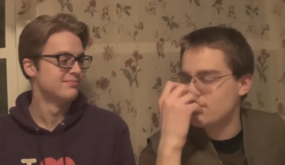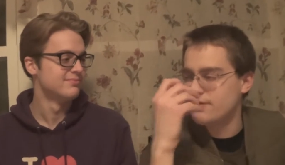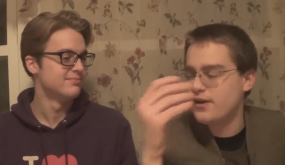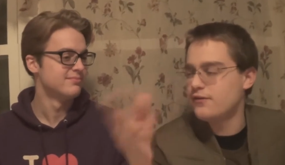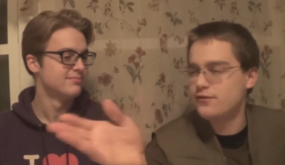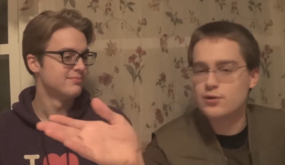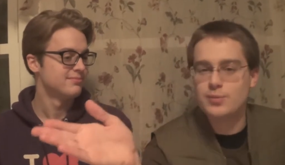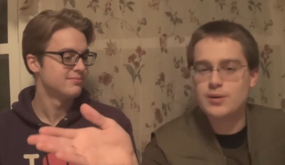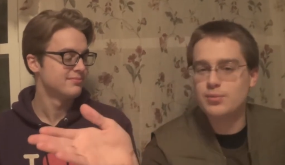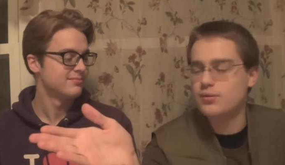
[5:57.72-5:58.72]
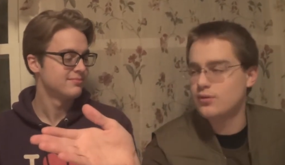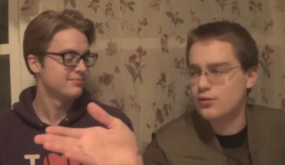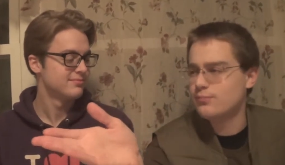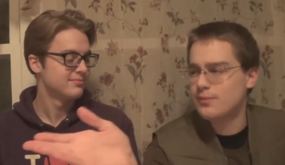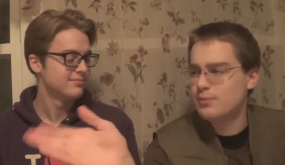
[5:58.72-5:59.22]
Speaker 1: one of the very few people,
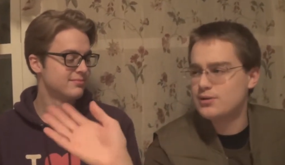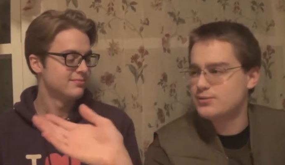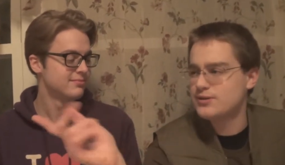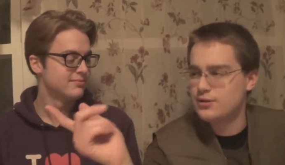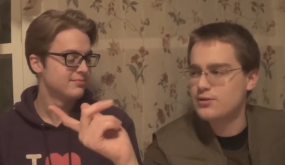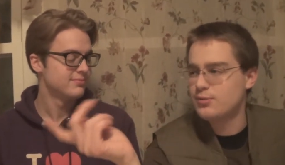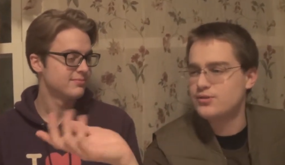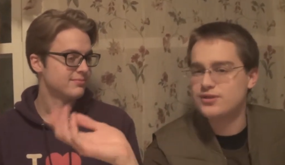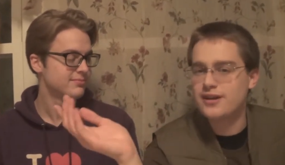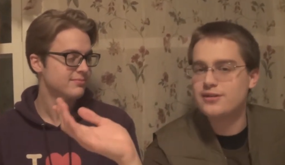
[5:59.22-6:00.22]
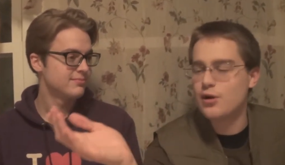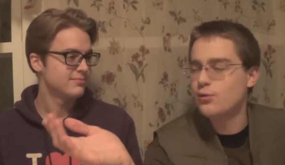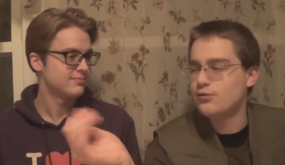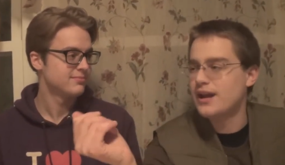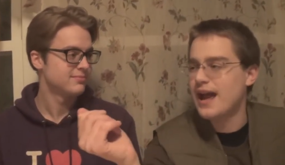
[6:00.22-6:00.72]
or possibly the only person I
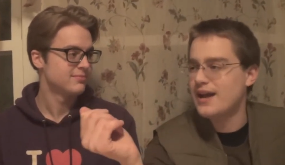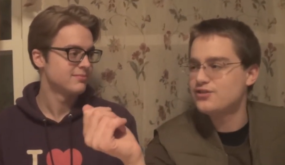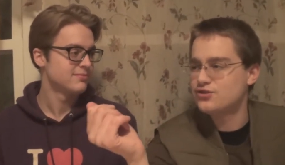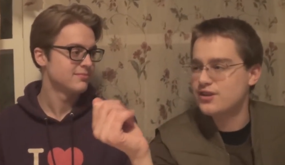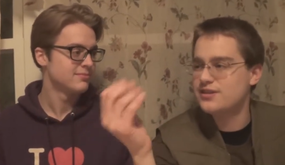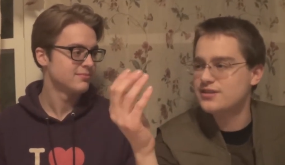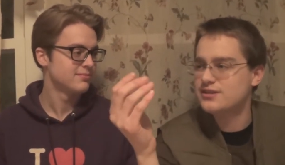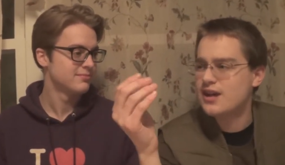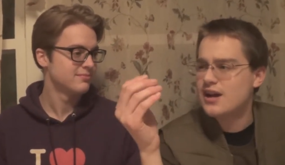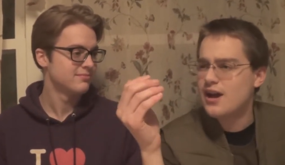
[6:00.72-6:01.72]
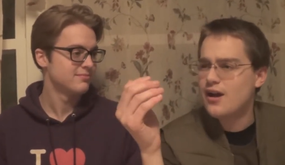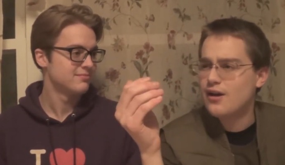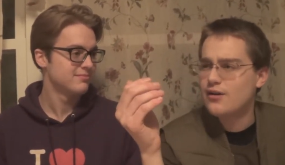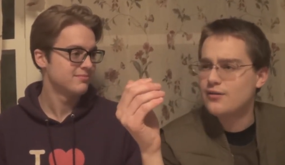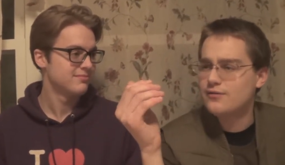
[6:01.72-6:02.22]
know that has like this
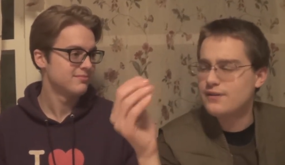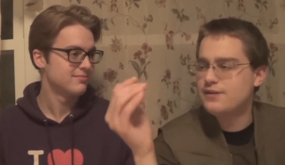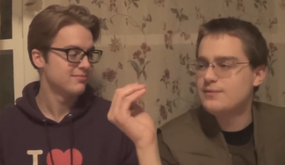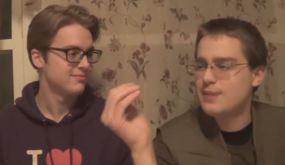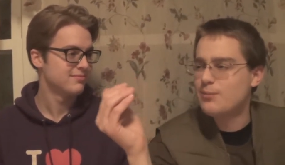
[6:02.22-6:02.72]
vivid